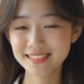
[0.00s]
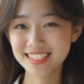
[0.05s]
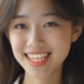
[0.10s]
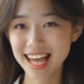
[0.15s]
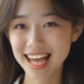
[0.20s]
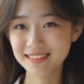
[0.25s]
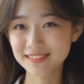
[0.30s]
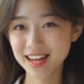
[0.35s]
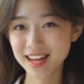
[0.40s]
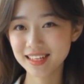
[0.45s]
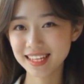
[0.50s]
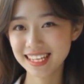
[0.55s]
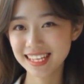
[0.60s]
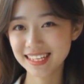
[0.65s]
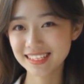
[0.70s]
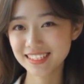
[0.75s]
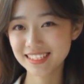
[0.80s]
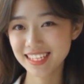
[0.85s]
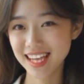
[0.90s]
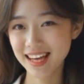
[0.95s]
Download and
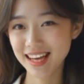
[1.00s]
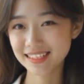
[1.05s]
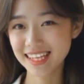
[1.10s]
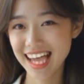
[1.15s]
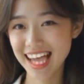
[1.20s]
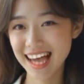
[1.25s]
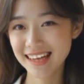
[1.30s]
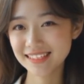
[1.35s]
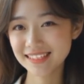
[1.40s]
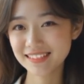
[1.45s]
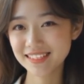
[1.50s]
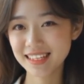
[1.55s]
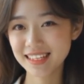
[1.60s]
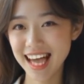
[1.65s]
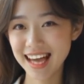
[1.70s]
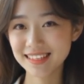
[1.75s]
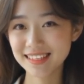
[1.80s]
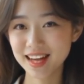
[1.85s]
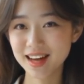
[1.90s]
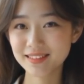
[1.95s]
install the app if you
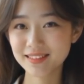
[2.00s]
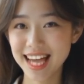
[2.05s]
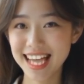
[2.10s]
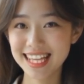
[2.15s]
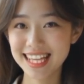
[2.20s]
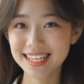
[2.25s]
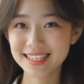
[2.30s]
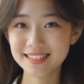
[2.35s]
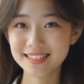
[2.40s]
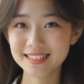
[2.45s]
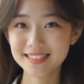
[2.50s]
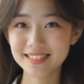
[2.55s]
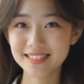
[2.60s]
haven't already.